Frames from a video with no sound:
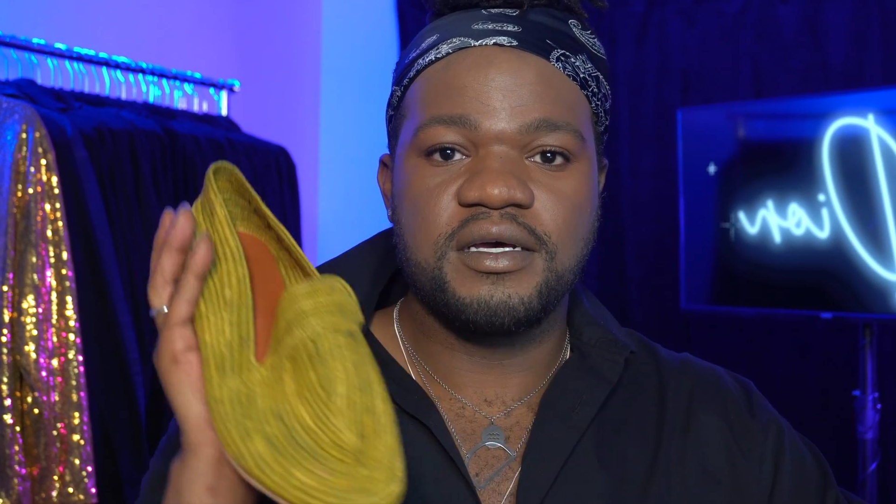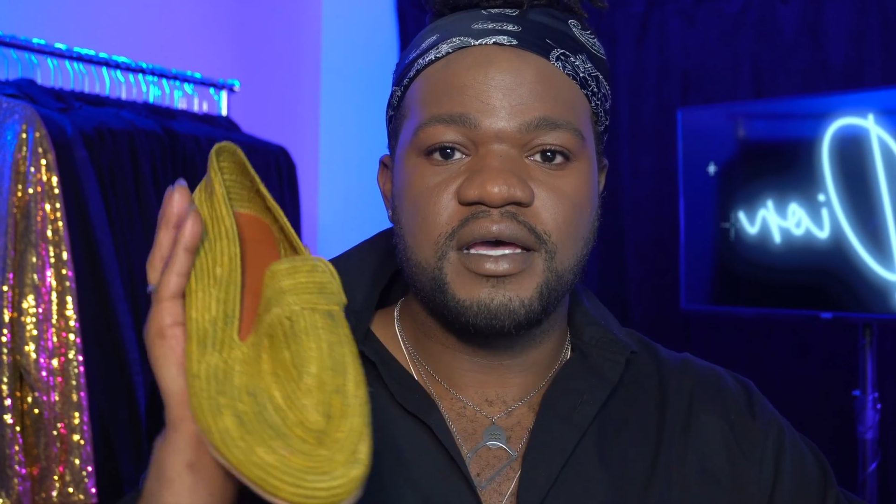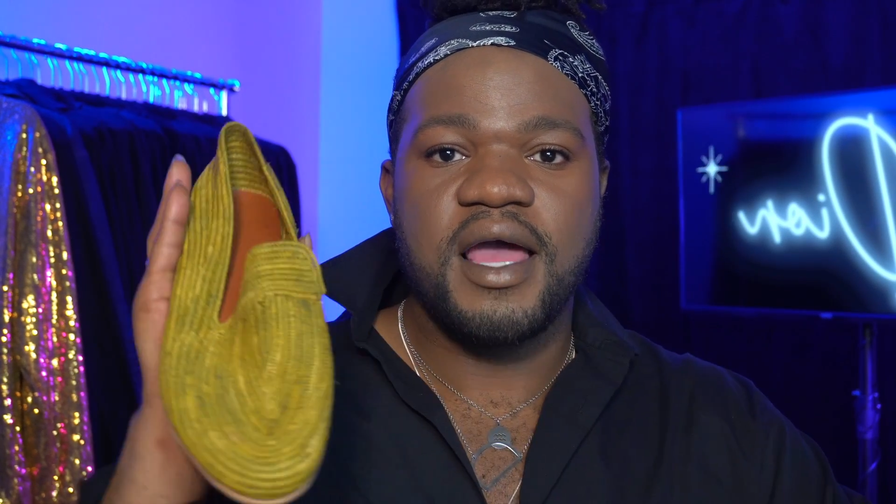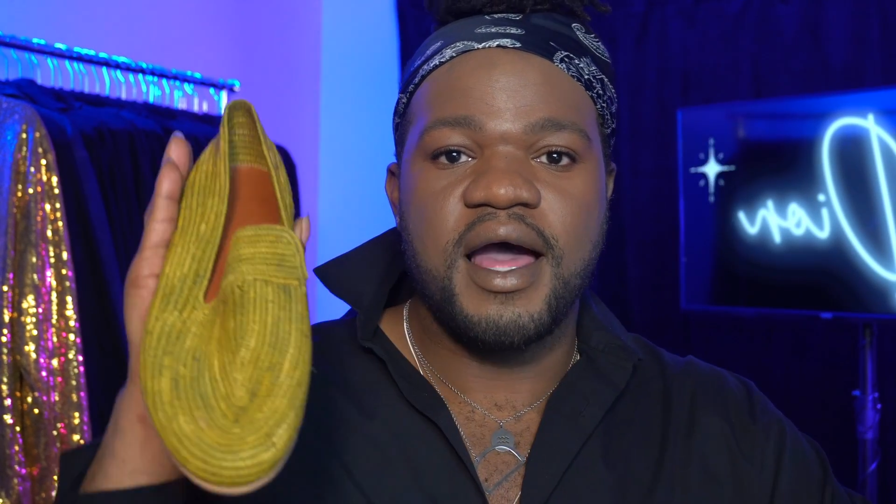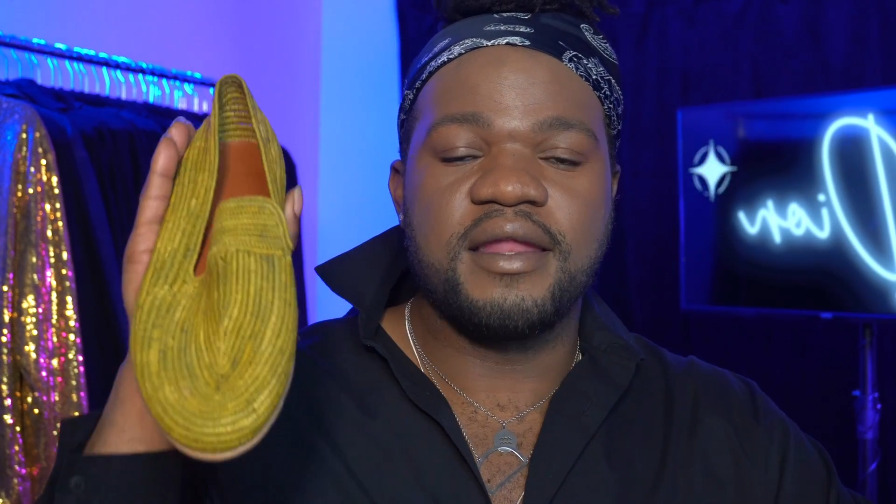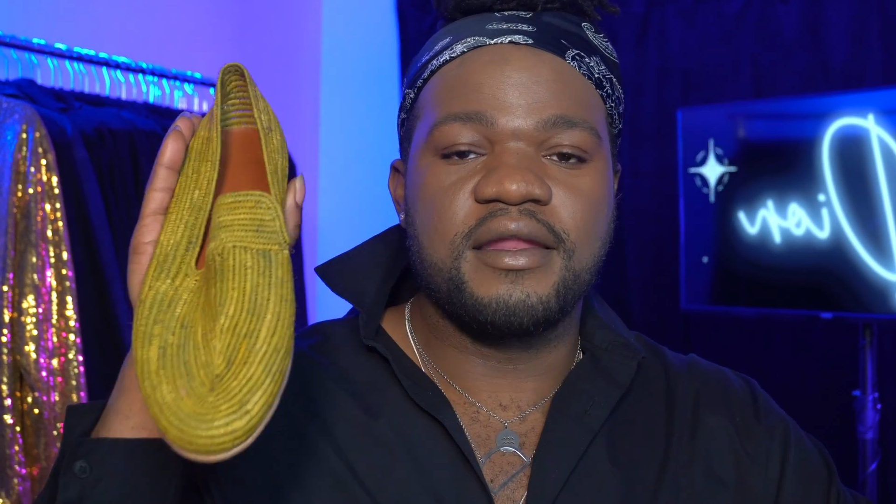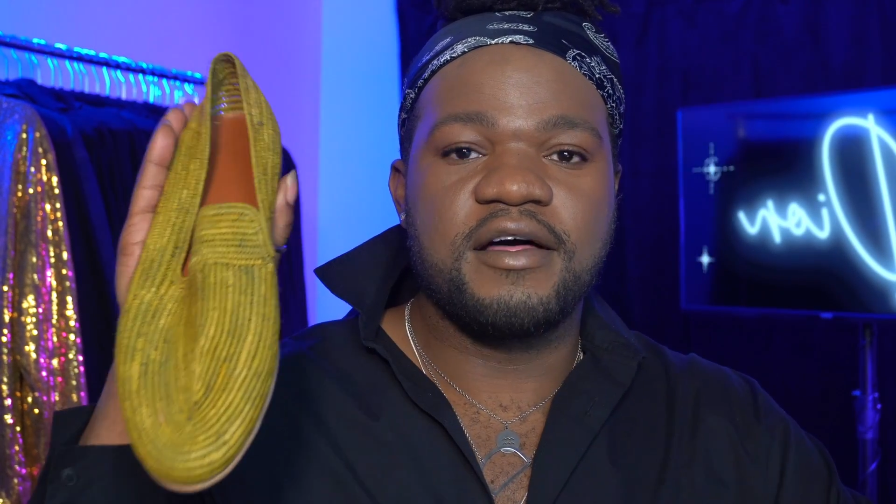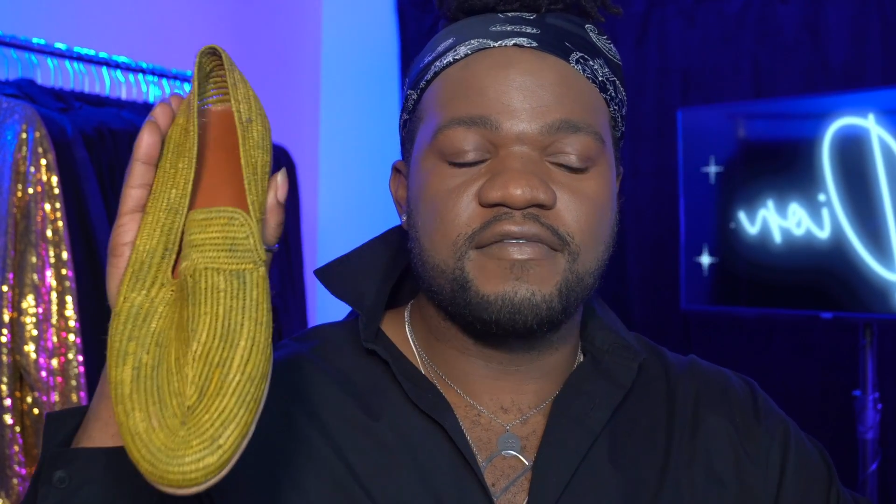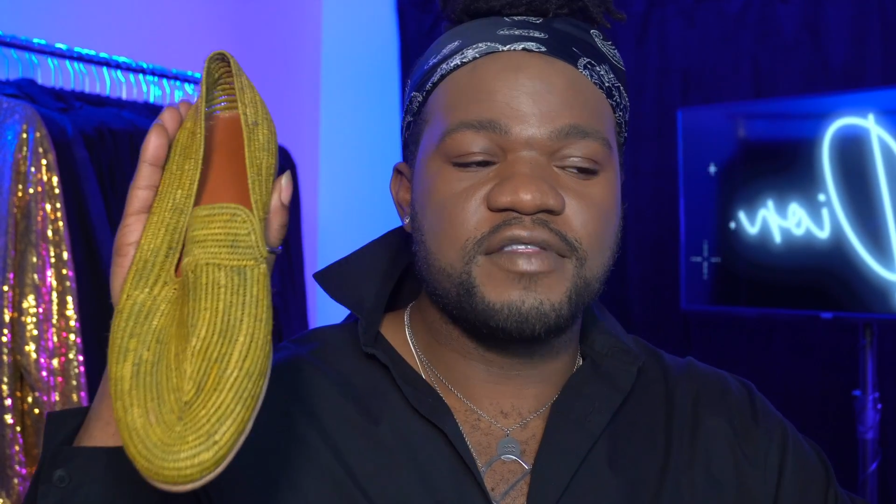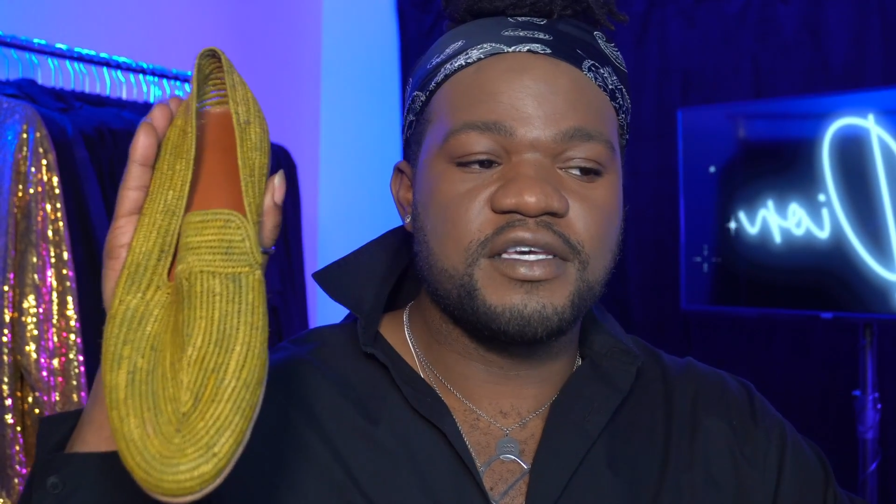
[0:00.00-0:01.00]
I
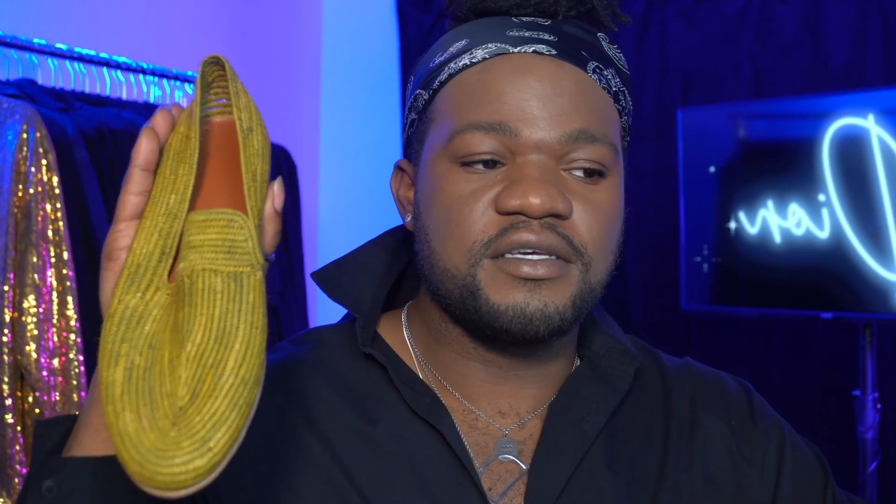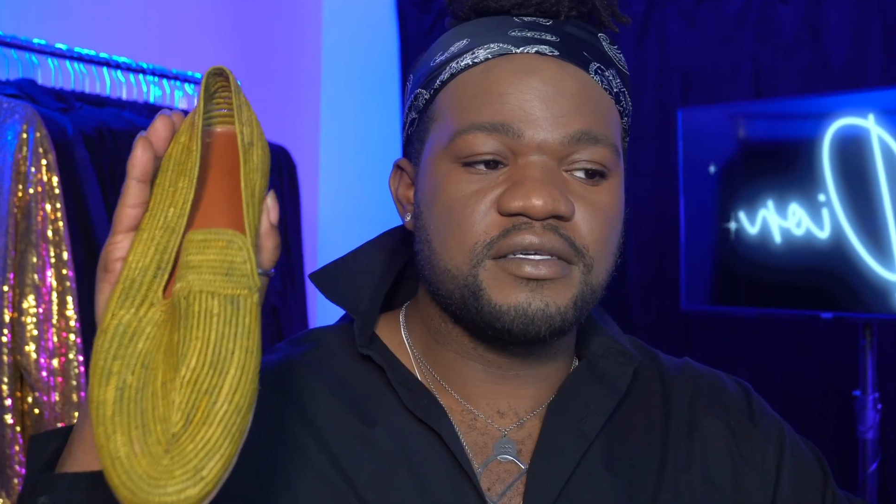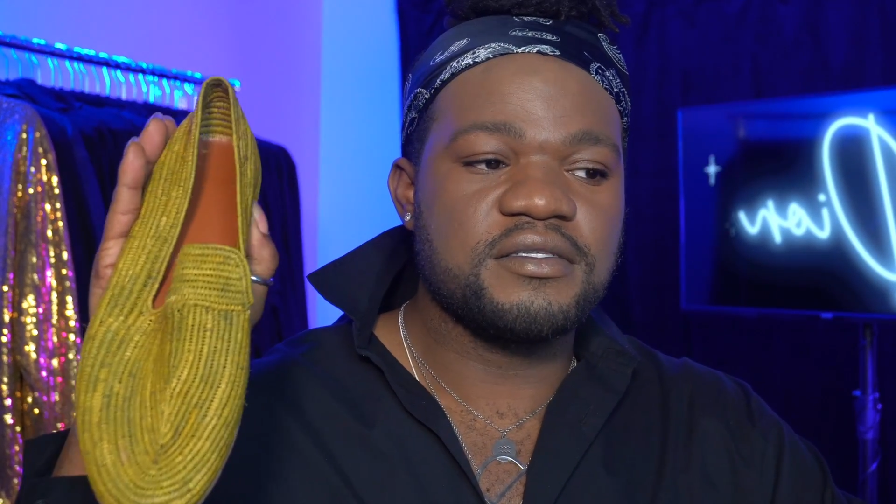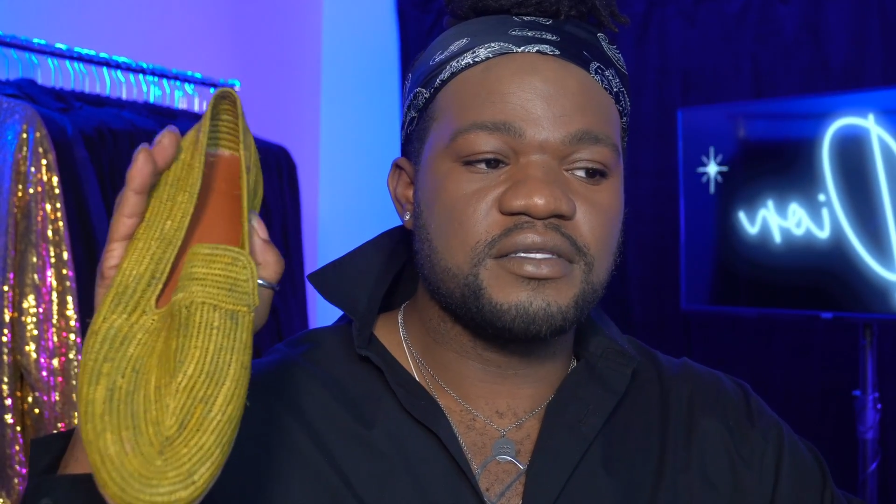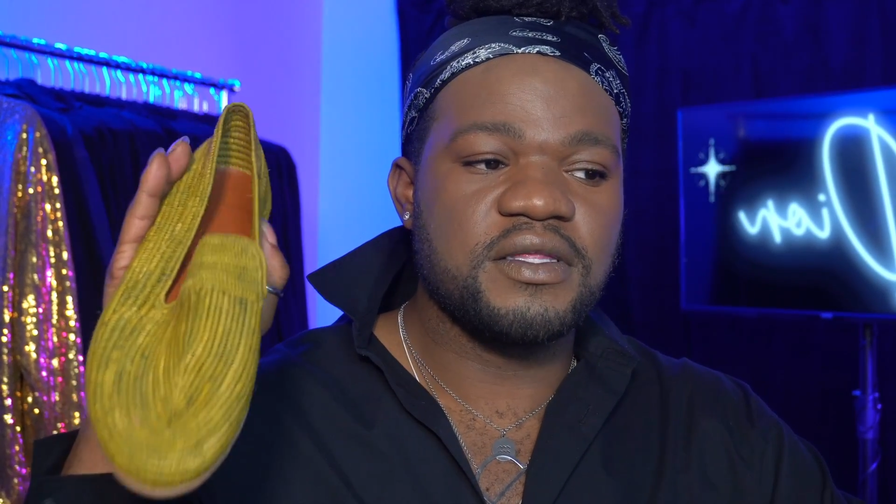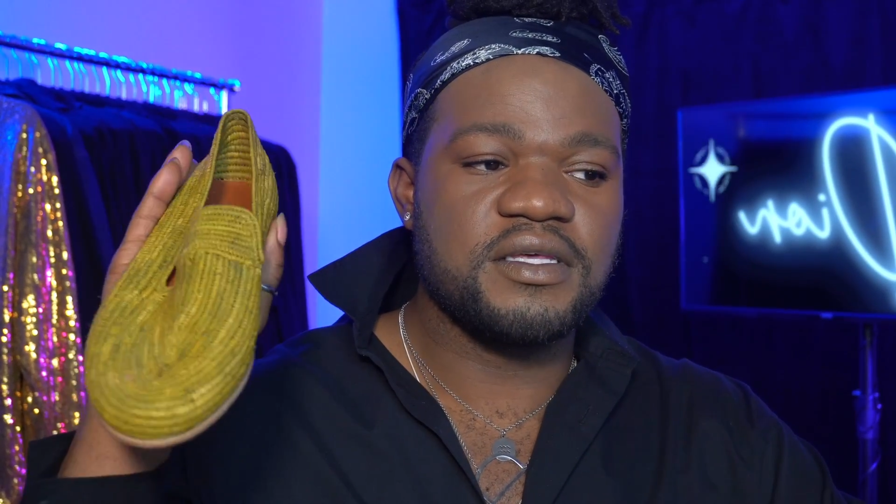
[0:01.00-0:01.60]
love these.